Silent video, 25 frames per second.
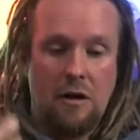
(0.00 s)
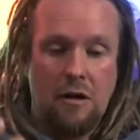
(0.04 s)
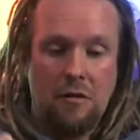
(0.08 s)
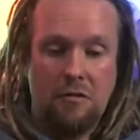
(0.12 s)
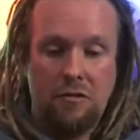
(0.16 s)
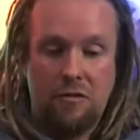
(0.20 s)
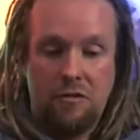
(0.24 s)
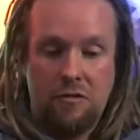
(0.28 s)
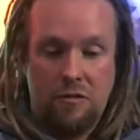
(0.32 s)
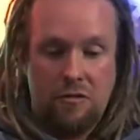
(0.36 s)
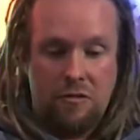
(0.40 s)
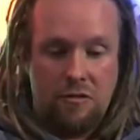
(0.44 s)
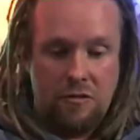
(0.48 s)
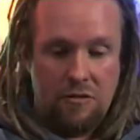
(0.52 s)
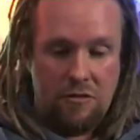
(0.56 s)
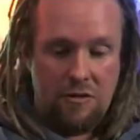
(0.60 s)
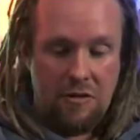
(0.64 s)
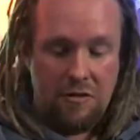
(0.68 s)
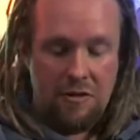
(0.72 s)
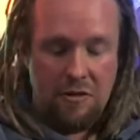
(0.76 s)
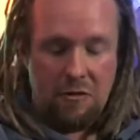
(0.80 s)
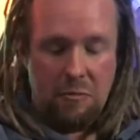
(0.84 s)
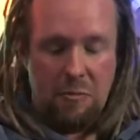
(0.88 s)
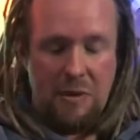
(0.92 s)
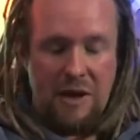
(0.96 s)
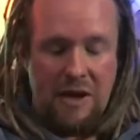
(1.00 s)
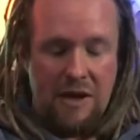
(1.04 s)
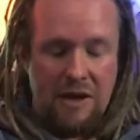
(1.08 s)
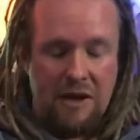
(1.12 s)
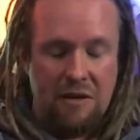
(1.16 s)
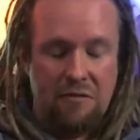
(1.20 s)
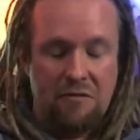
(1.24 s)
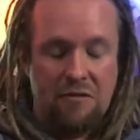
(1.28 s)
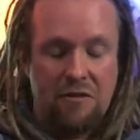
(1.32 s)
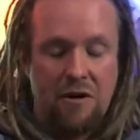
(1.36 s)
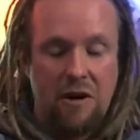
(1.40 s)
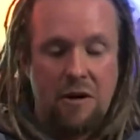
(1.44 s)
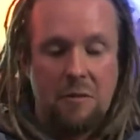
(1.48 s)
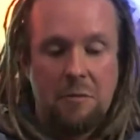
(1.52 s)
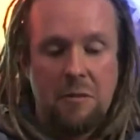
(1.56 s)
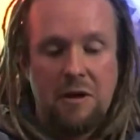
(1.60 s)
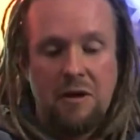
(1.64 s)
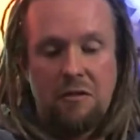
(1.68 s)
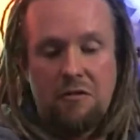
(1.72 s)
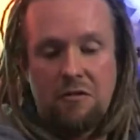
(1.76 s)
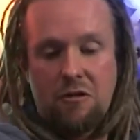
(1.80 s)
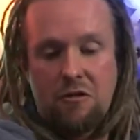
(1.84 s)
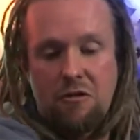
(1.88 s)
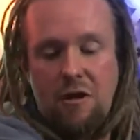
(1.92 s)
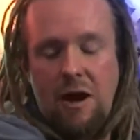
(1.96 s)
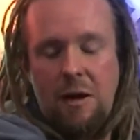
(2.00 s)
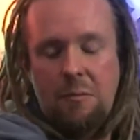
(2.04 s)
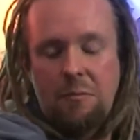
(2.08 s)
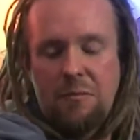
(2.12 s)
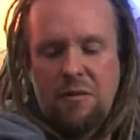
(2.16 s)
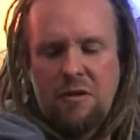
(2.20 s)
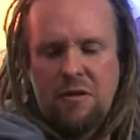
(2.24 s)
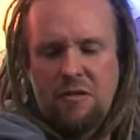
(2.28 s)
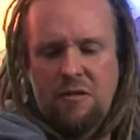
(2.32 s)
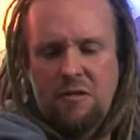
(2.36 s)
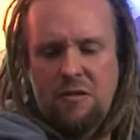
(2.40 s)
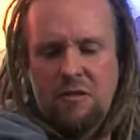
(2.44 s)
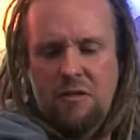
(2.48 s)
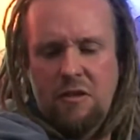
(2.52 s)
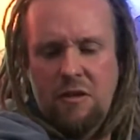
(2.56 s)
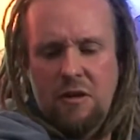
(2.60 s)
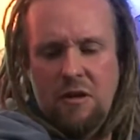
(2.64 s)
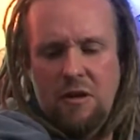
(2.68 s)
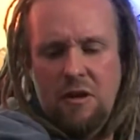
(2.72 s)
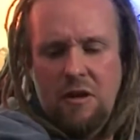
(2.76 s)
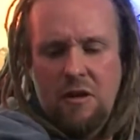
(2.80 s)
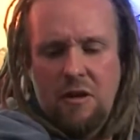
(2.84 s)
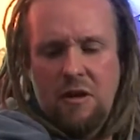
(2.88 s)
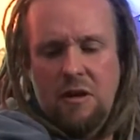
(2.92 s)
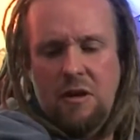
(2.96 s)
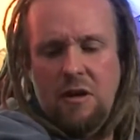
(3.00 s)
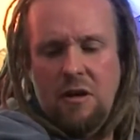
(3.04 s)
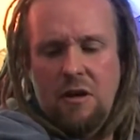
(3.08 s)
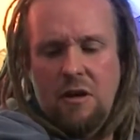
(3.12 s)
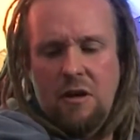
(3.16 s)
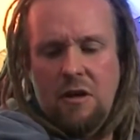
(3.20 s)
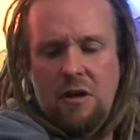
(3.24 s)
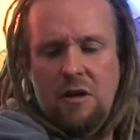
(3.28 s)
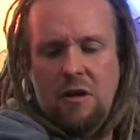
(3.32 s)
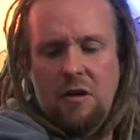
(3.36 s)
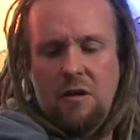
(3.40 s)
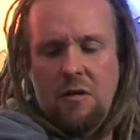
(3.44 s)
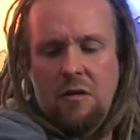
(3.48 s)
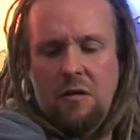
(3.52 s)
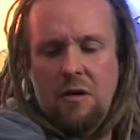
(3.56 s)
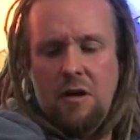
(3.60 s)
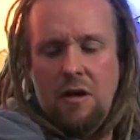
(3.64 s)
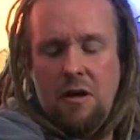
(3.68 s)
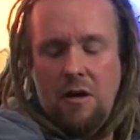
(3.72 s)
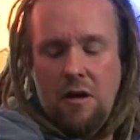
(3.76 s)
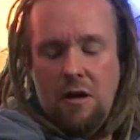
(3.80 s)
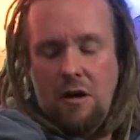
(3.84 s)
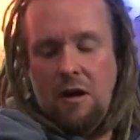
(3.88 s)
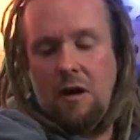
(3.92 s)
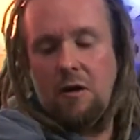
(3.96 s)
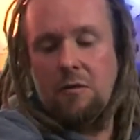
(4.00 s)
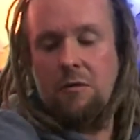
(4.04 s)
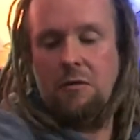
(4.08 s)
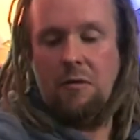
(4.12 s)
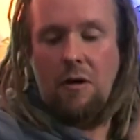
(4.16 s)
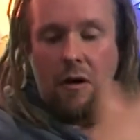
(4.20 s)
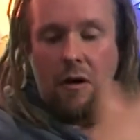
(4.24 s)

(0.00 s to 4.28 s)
I've seen this being in front of me. I've grabbed this. I, I